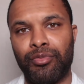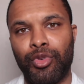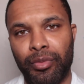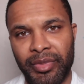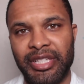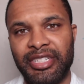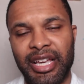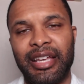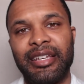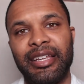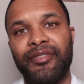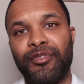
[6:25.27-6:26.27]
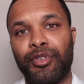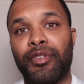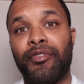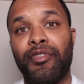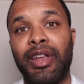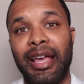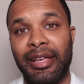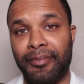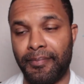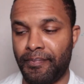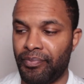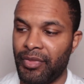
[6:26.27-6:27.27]
with me checking in for the flight.
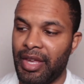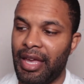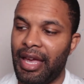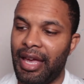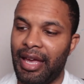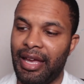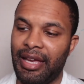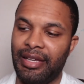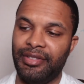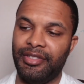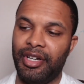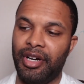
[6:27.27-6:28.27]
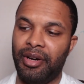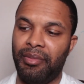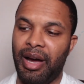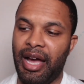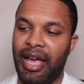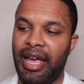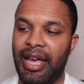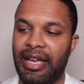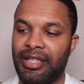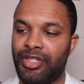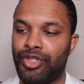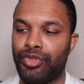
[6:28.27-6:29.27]
And I
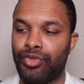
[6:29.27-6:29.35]
had